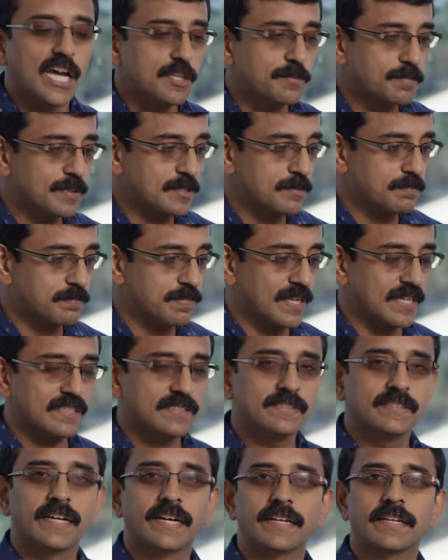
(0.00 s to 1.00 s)
As per
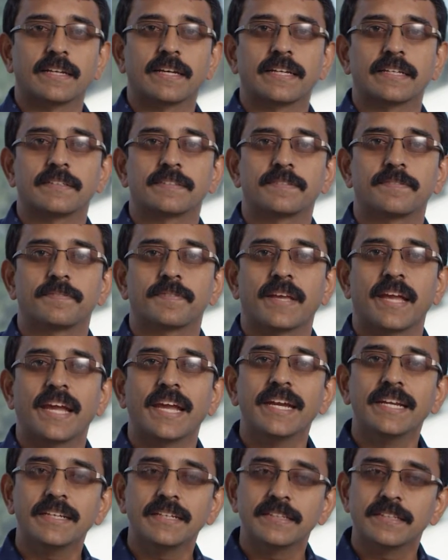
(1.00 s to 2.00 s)
Splunk's guidelines,
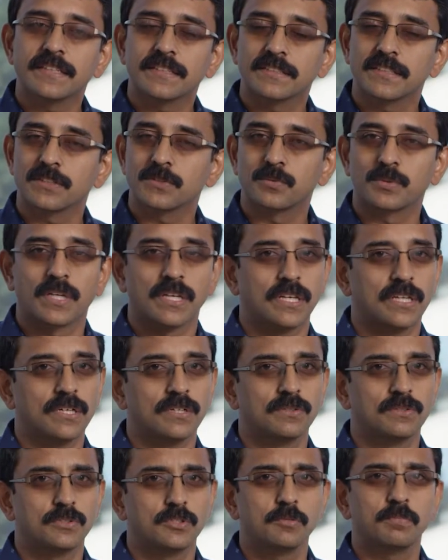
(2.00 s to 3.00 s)
8 indexes would
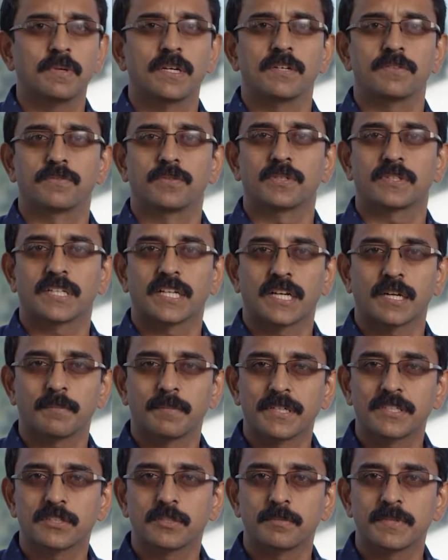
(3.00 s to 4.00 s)
allow 2.4
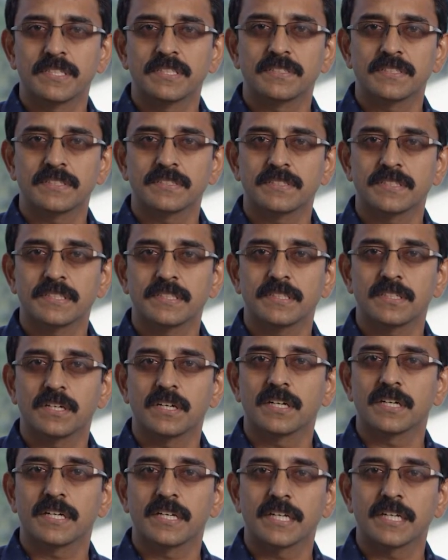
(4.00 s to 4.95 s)
terabytes to be ingested on